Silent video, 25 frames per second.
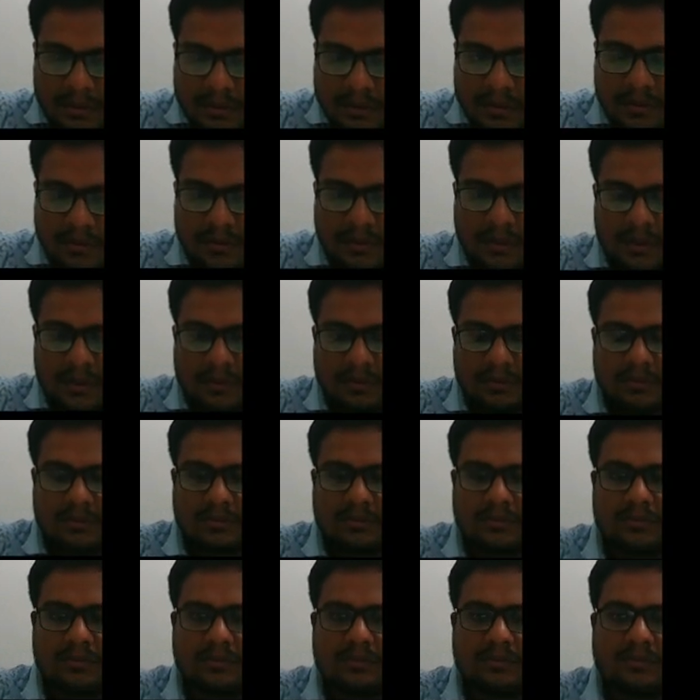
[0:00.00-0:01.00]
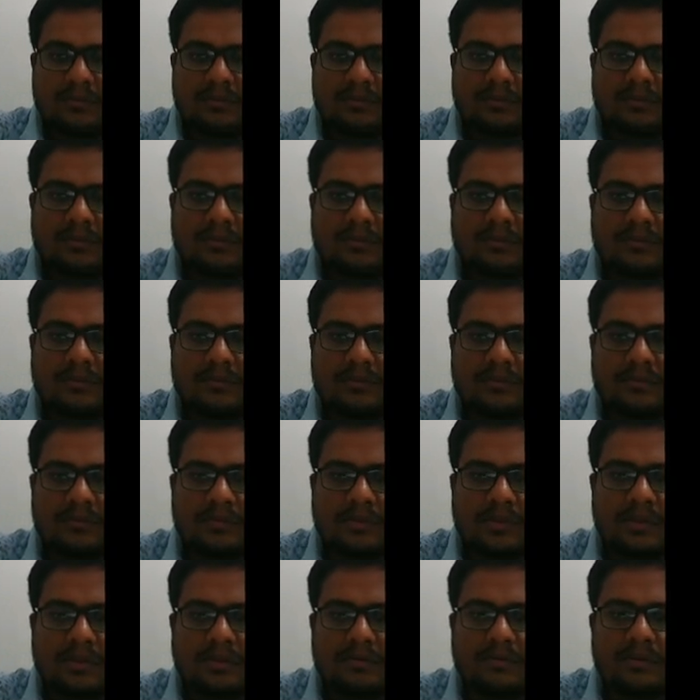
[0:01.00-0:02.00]
So now,
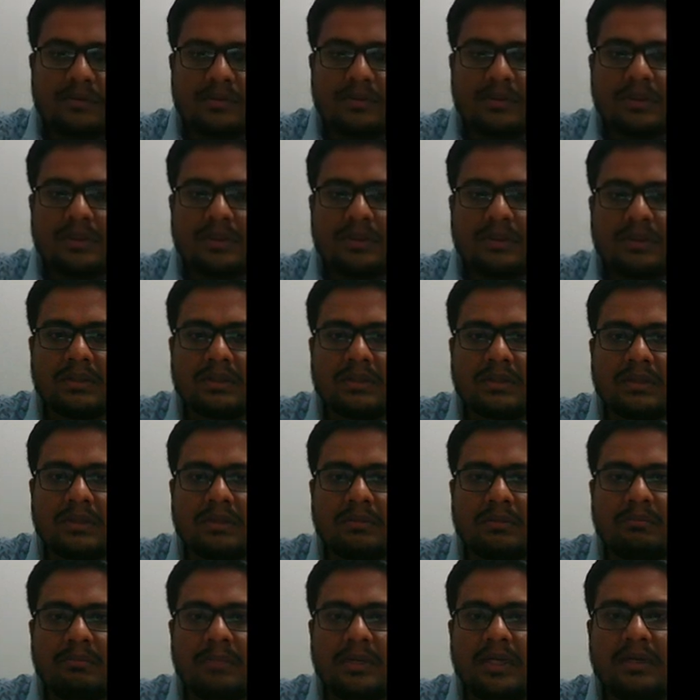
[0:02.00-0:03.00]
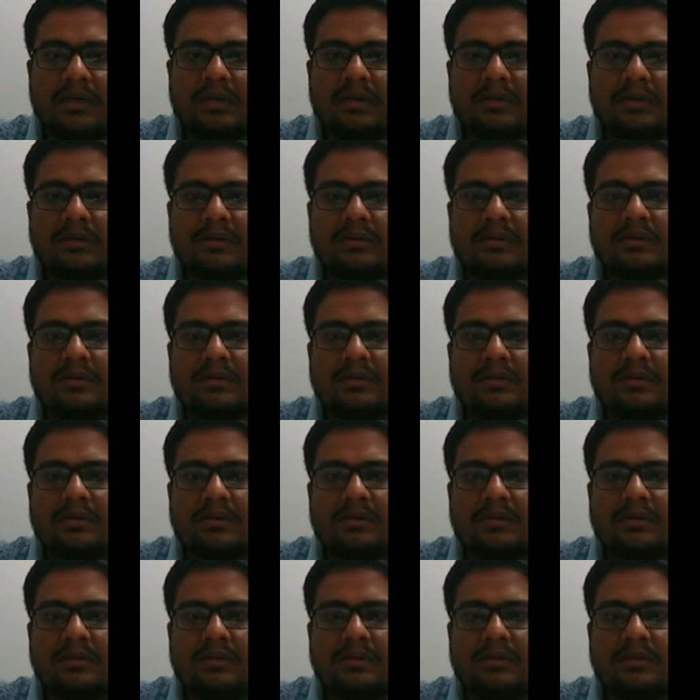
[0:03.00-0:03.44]
therefore the mean